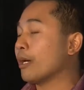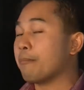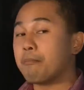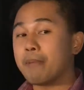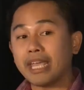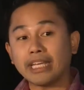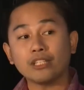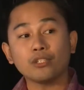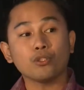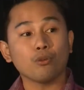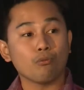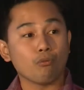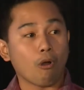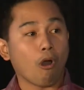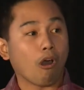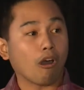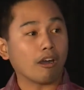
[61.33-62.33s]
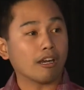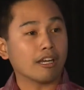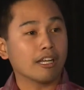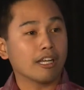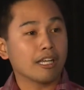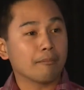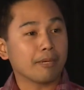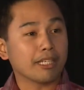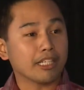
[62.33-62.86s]
made to walk
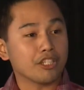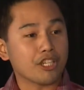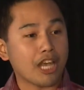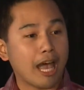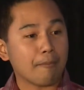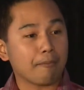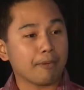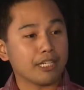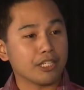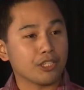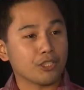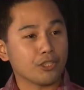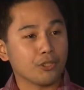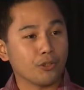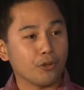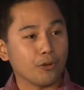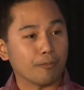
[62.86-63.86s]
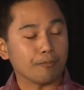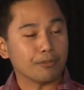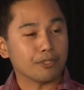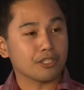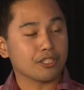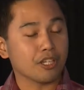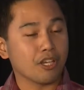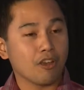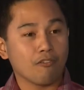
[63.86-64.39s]
by the Japanese
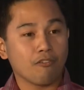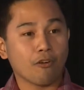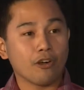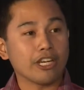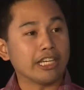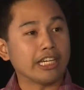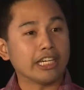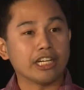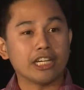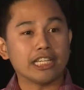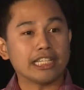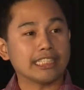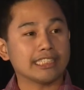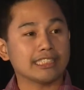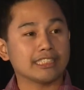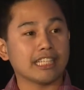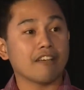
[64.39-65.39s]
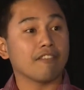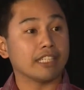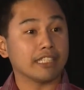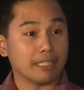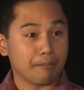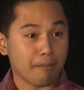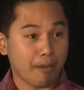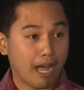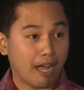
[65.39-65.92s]
troops for nearly 70
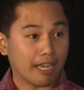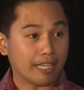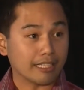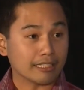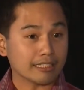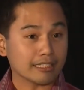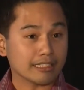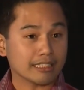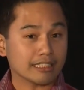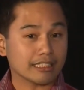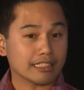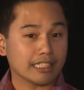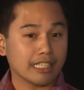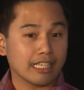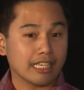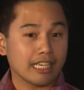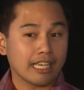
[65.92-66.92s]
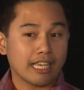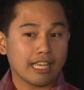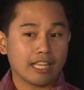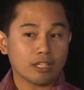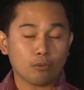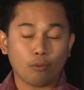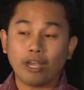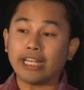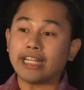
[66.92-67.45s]
miles.
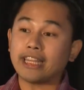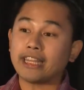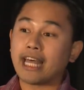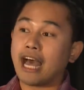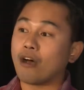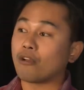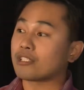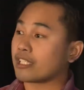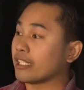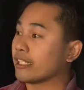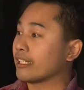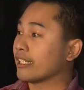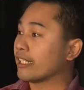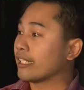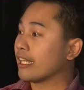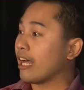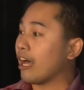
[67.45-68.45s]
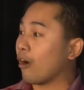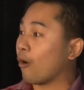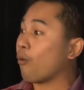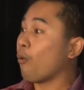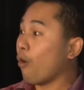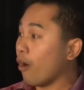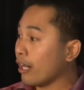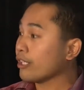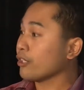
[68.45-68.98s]
20,000, a
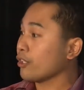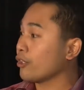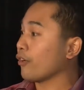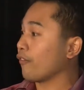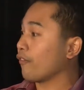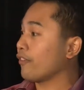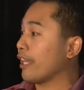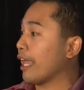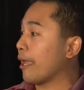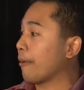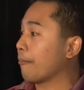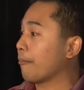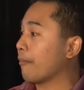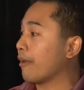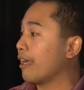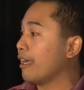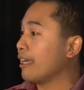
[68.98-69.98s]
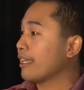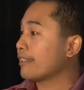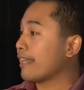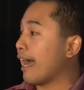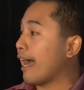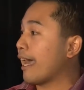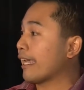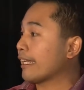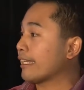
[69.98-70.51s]
quarter of them,
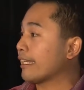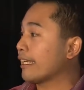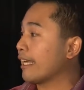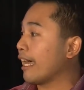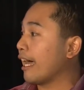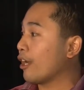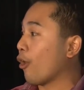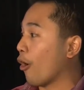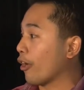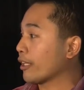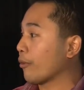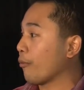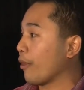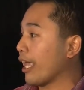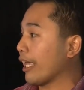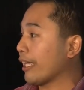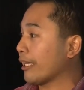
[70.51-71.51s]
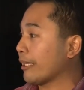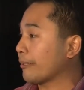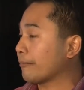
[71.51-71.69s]
died along the way.